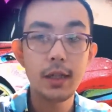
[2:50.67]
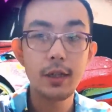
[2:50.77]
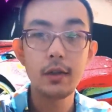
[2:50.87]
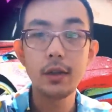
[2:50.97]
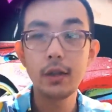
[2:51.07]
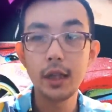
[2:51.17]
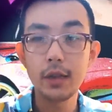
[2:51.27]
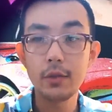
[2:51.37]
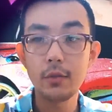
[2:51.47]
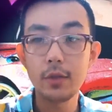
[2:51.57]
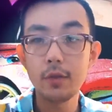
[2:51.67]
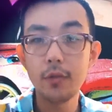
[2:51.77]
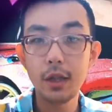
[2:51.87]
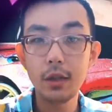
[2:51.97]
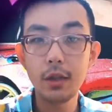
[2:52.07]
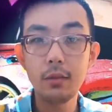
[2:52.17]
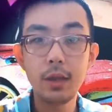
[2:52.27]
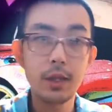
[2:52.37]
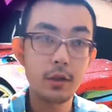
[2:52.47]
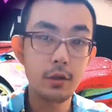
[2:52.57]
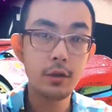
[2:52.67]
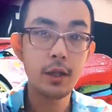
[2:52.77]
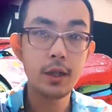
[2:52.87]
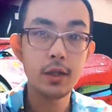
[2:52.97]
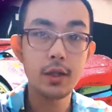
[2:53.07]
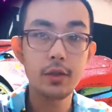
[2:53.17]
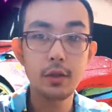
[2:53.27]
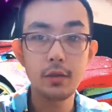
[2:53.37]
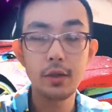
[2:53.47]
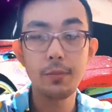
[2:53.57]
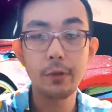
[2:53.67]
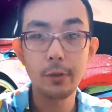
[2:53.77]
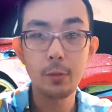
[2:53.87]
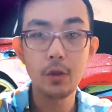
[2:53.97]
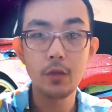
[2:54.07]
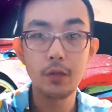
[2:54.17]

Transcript: in the classroom is welcome as long as it serves the purpose,